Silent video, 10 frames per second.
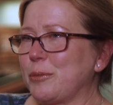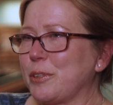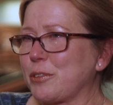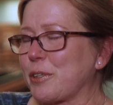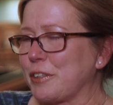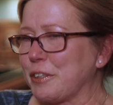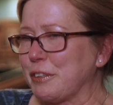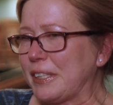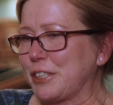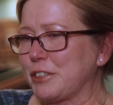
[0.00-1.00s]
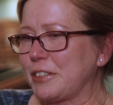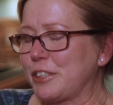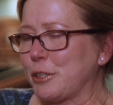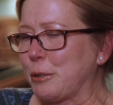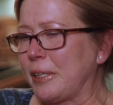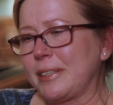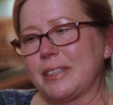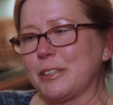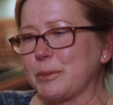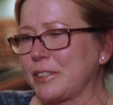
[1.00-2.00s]
with organ donation, so
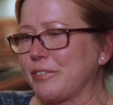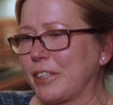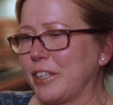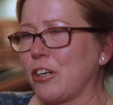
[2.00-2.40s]
it was very